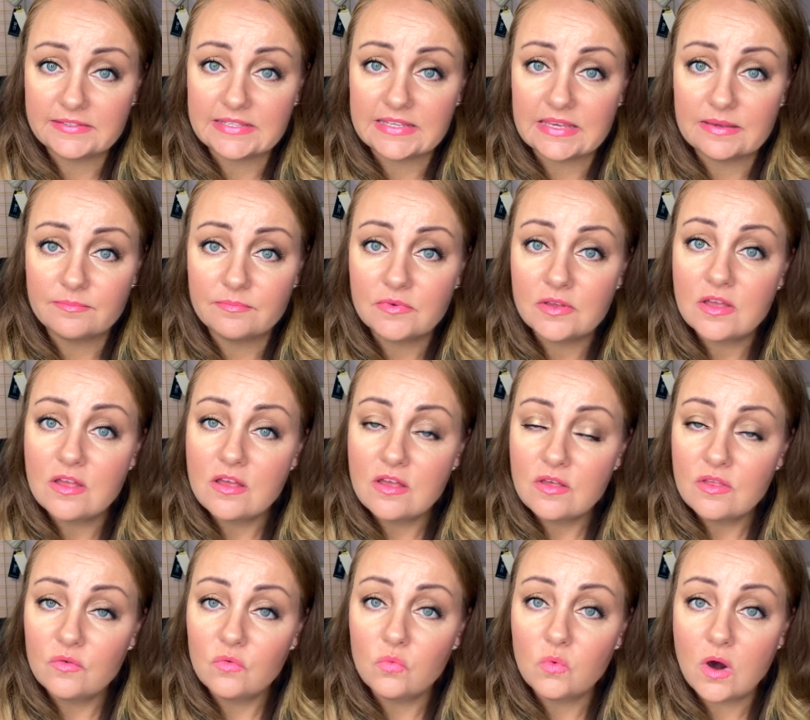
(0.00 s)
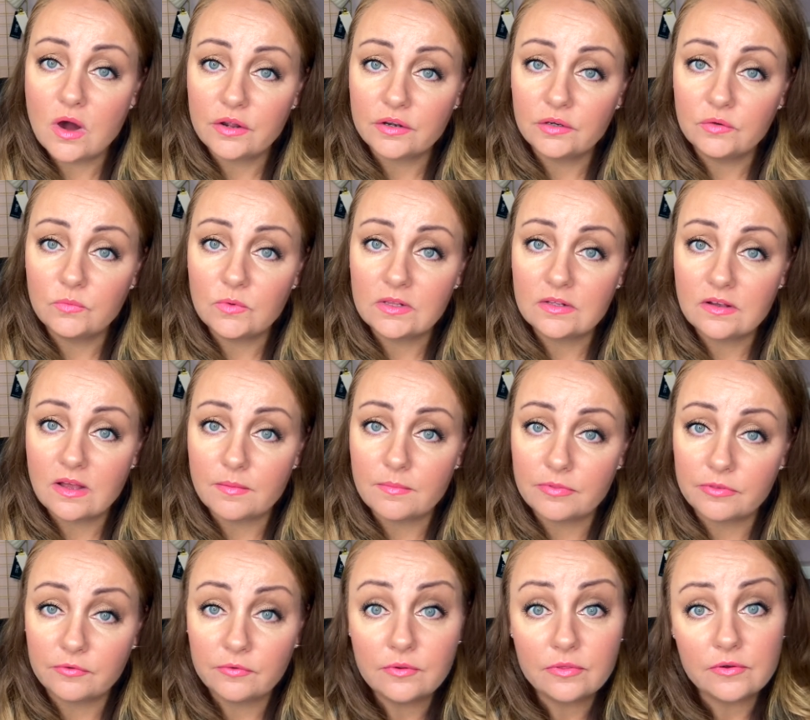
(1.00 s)
seam, water will come
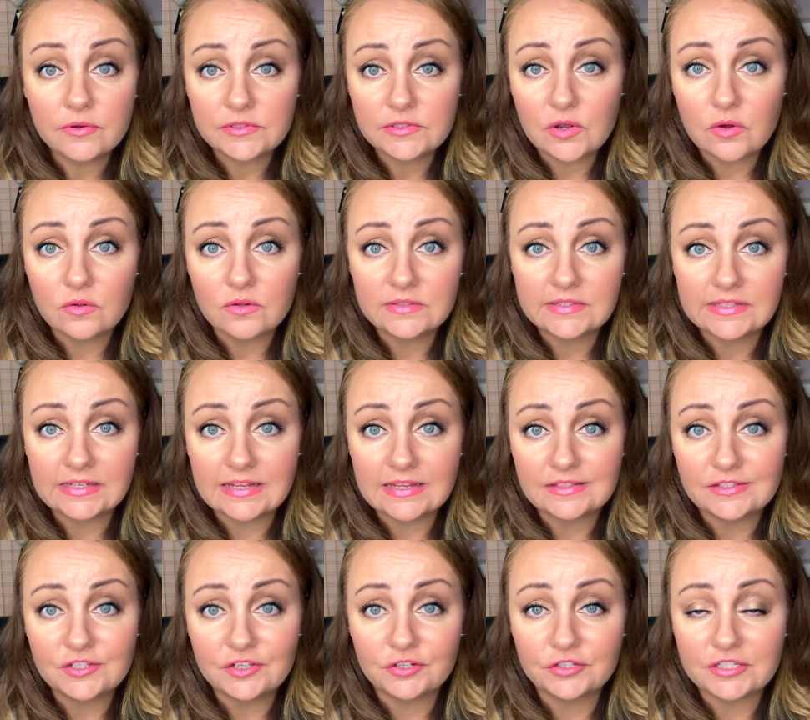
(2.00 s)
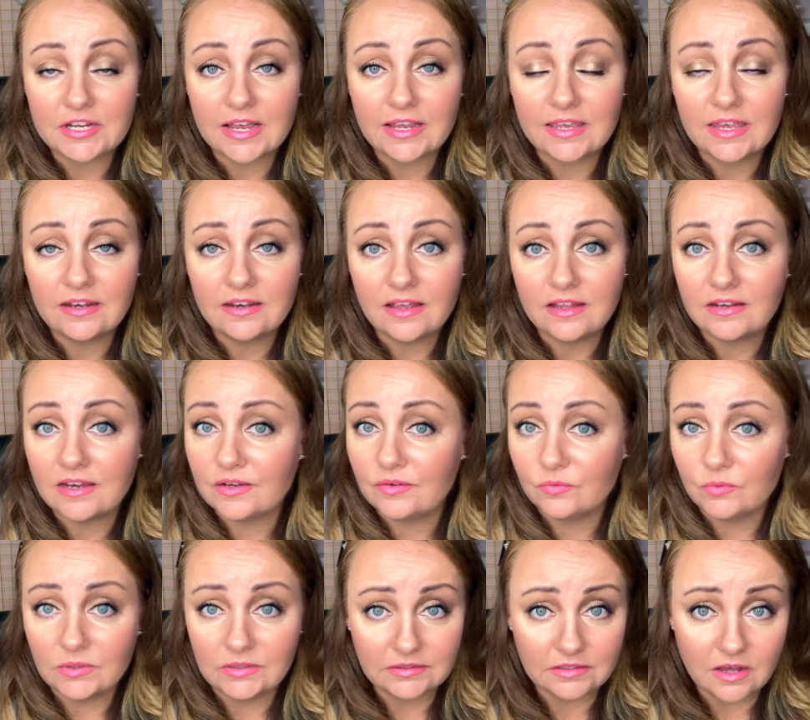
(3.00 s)
through those holes and into your jacket and it
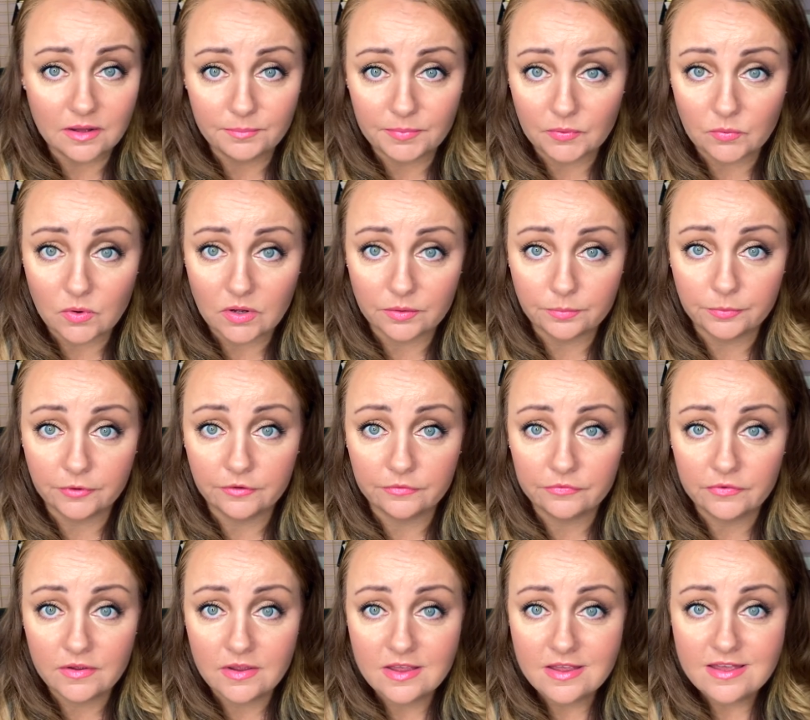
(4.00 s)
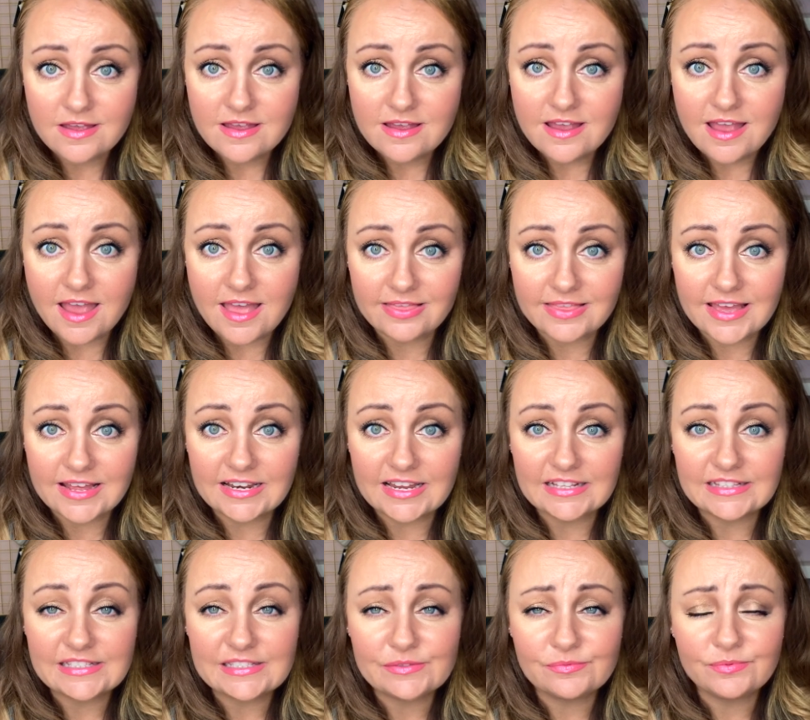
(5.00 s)
will not be waterproof. And then
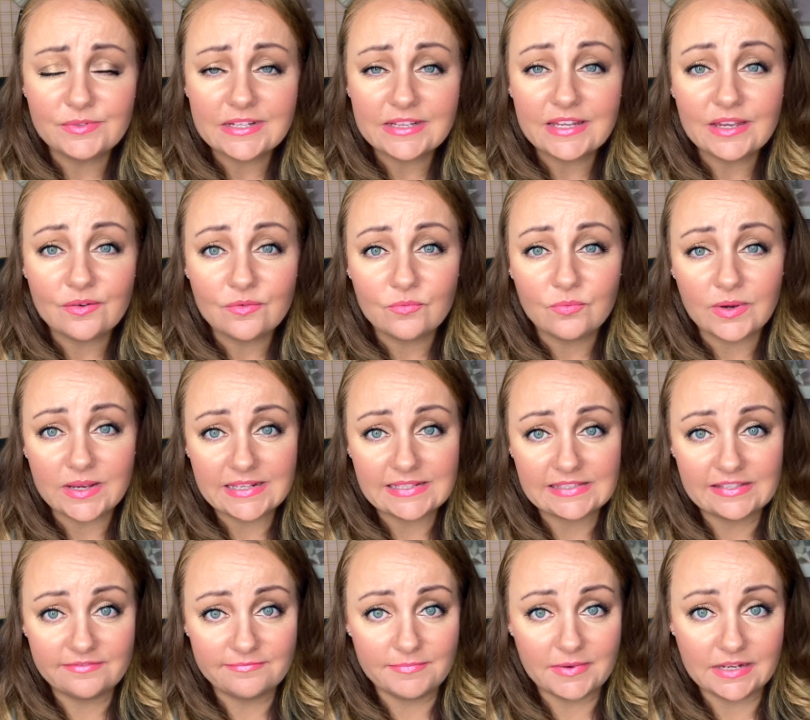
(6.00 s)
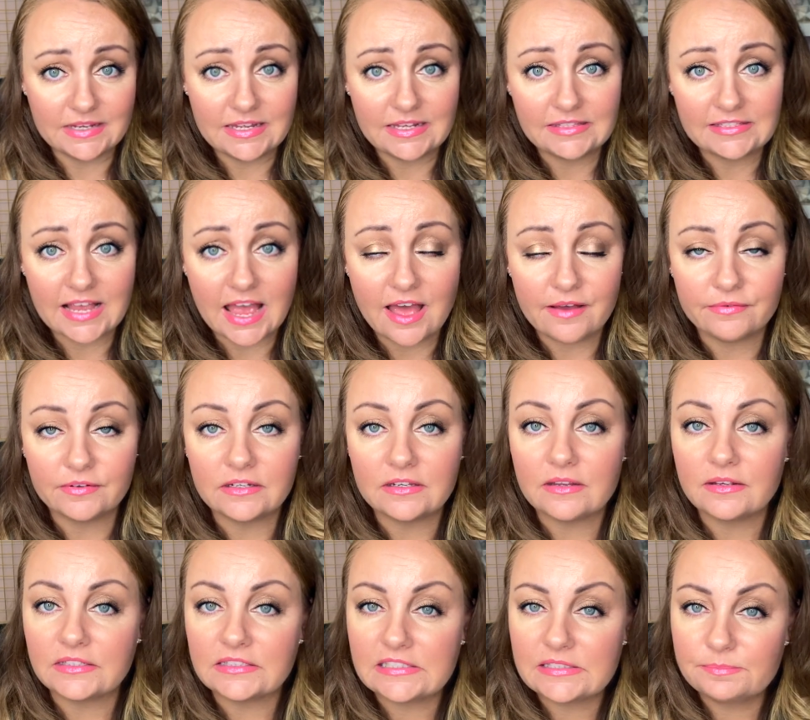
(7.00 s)
it's really a waste of money to have an
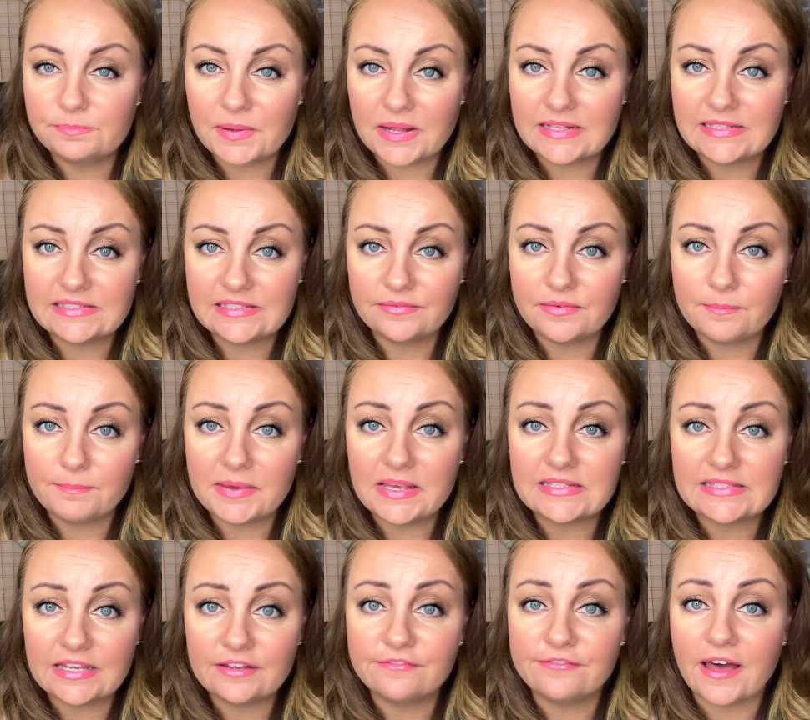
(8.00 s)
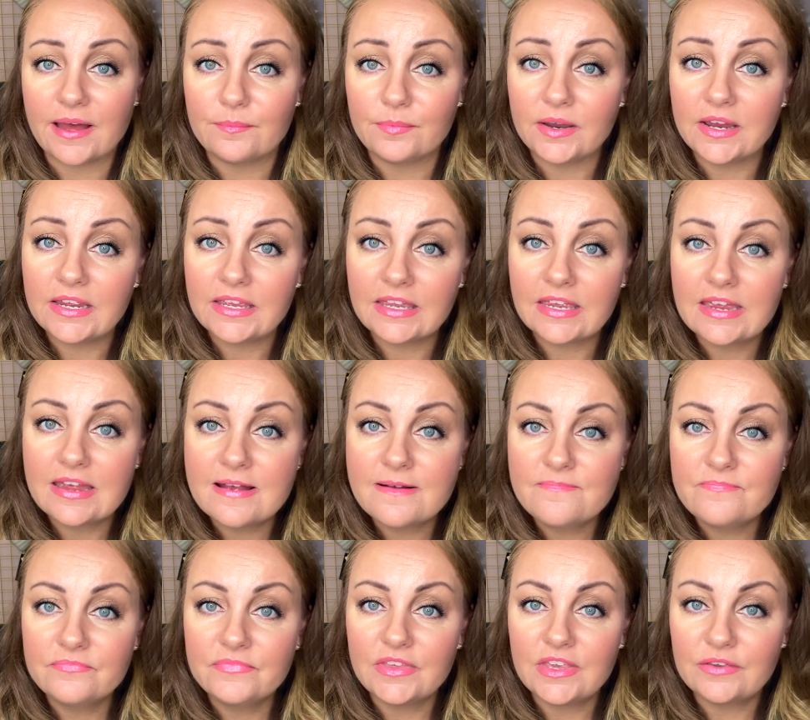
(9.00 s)
expensive, amazing fabric
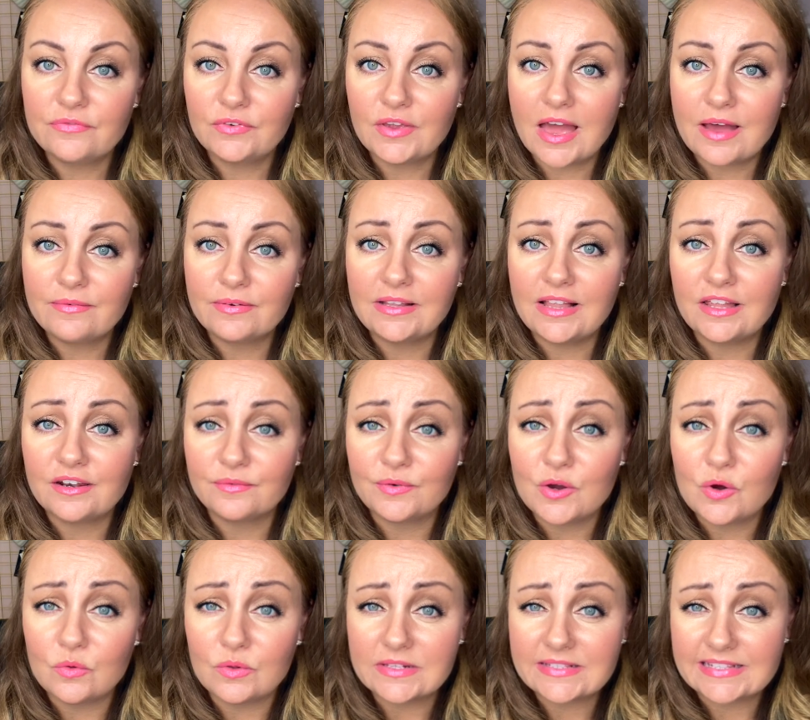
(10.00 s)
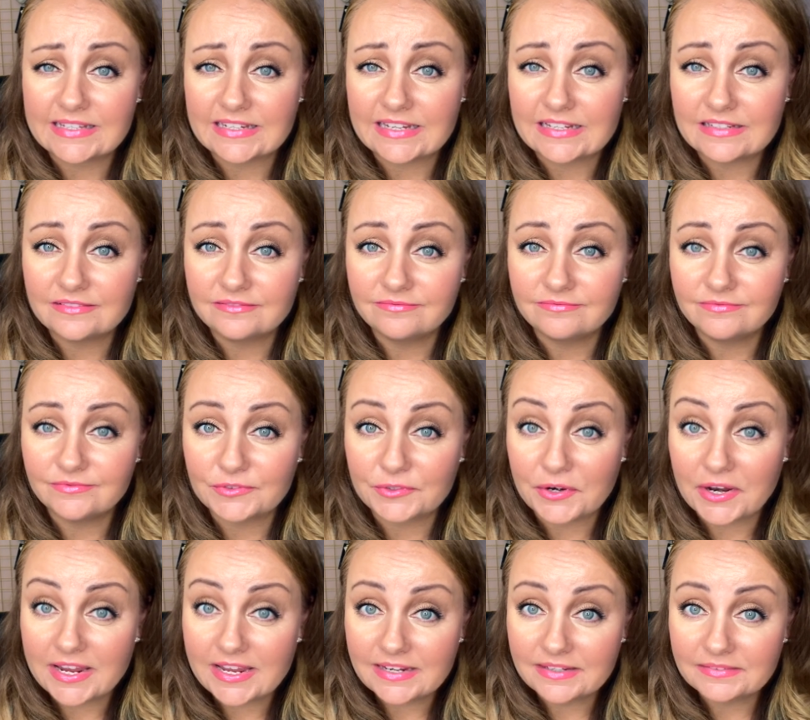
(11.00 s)
if you have a lot of holes in it,
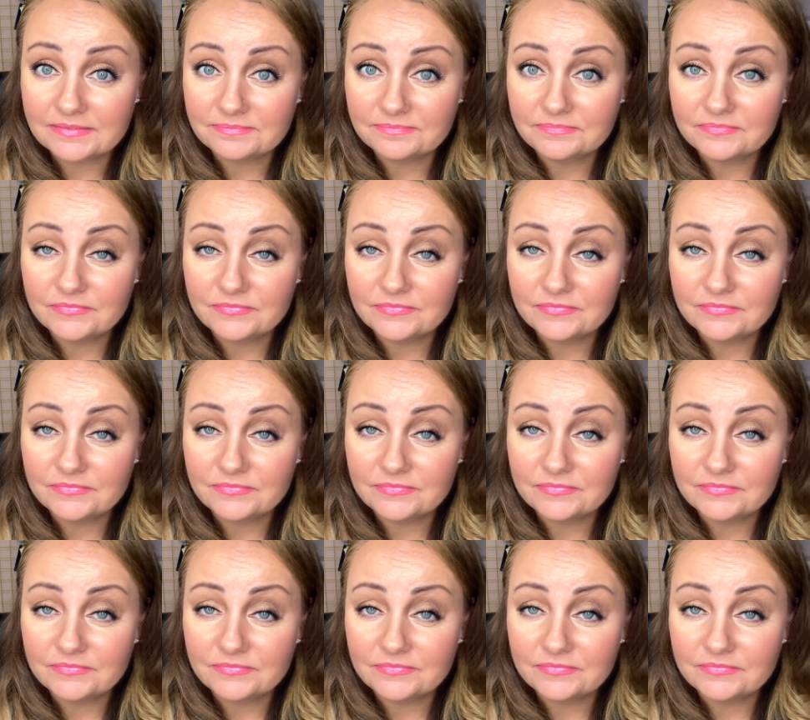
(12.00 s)
right?